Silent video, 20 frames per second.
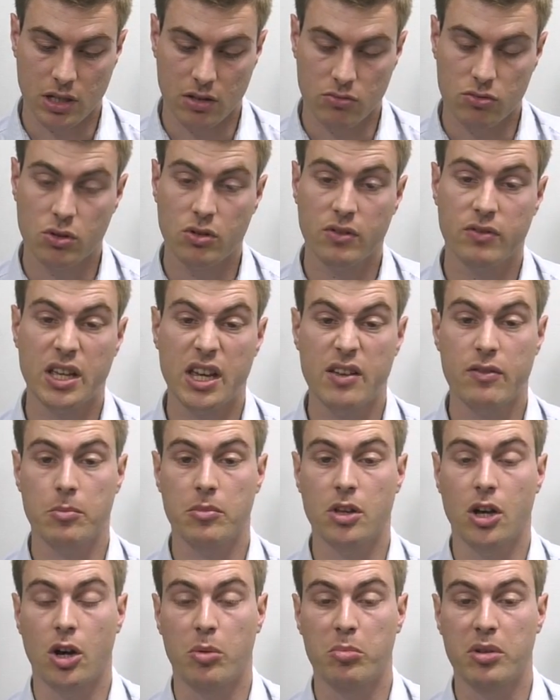sort of gave up
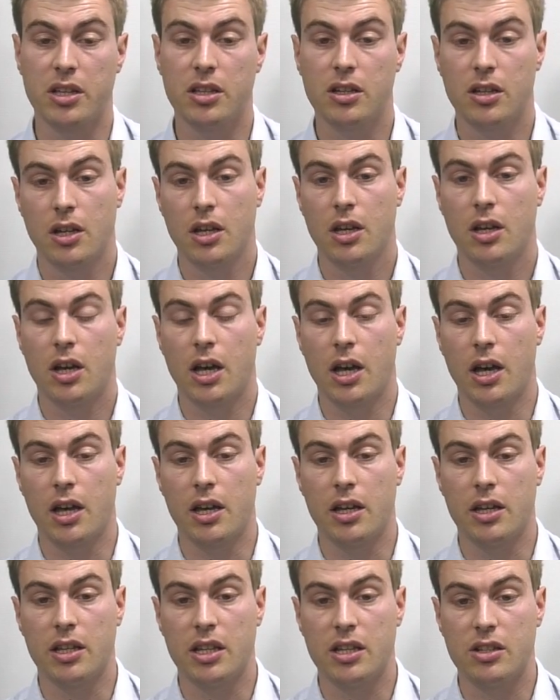the hobby
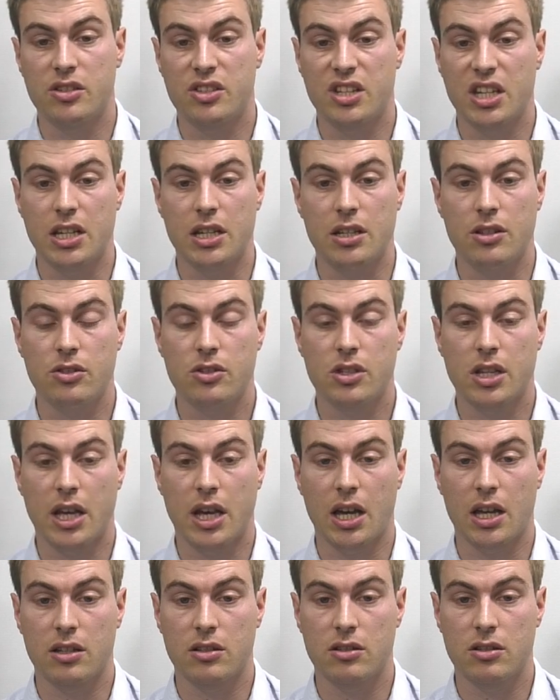in his teens
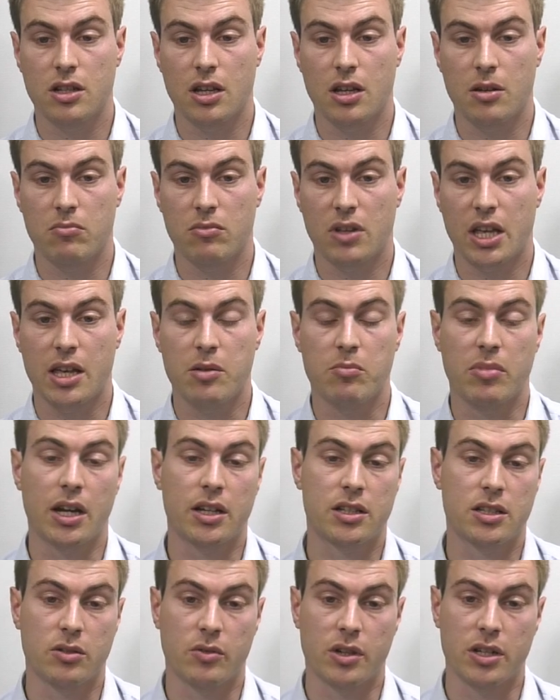and came
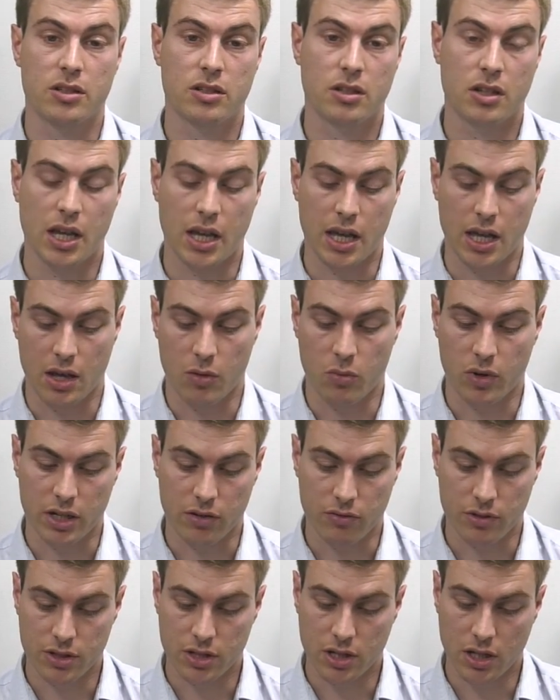back to it when he
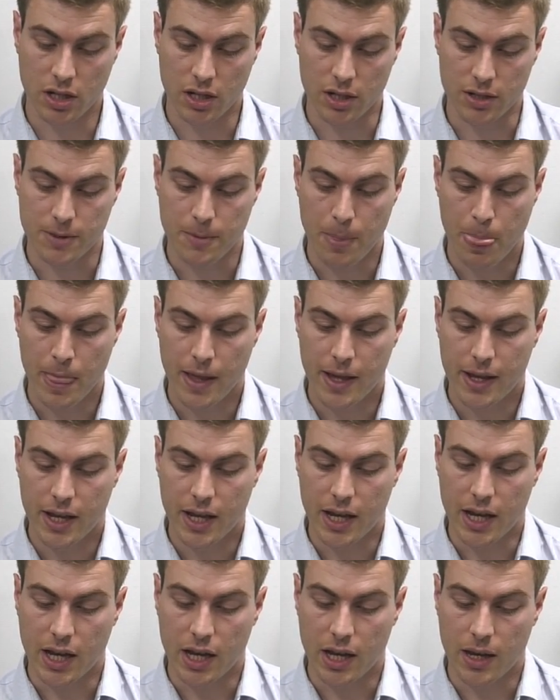retired.
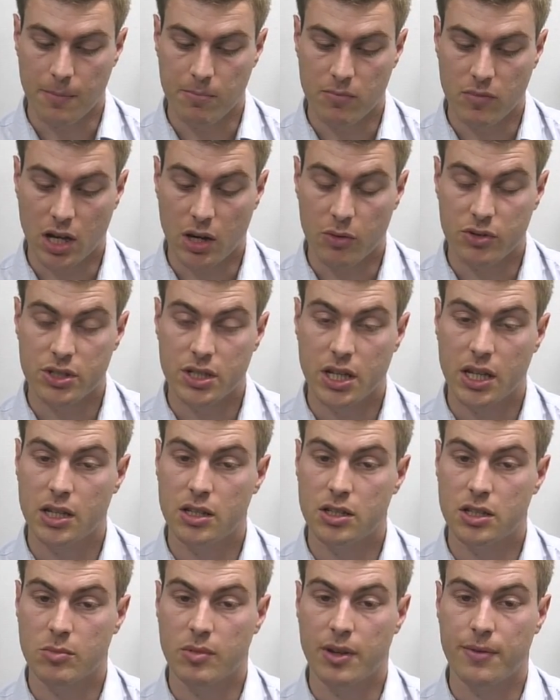I was
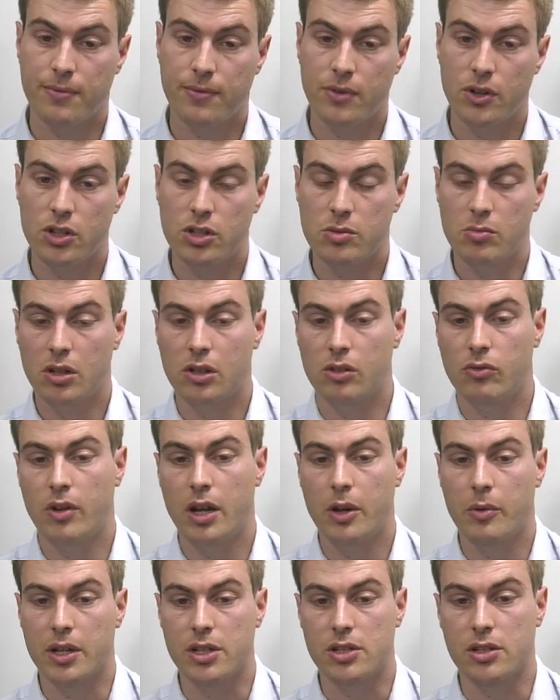taken to my first model
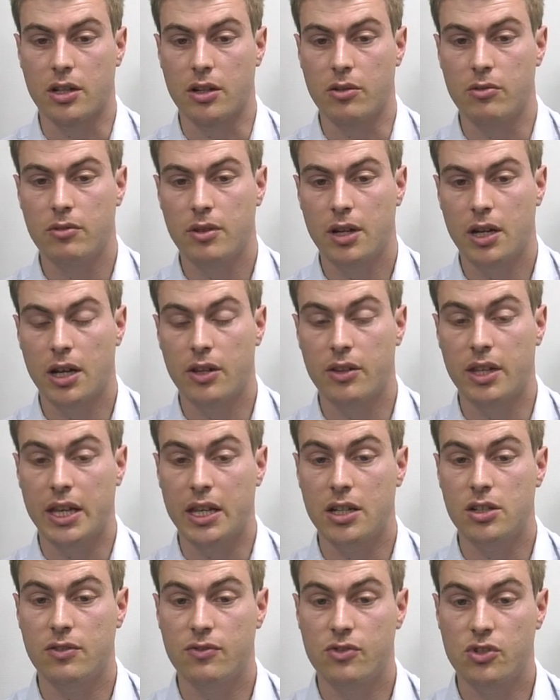railway show at the
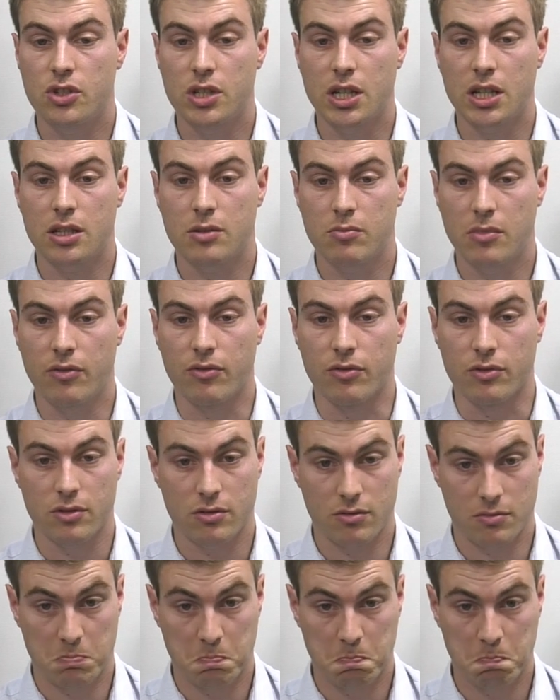age of 6 months.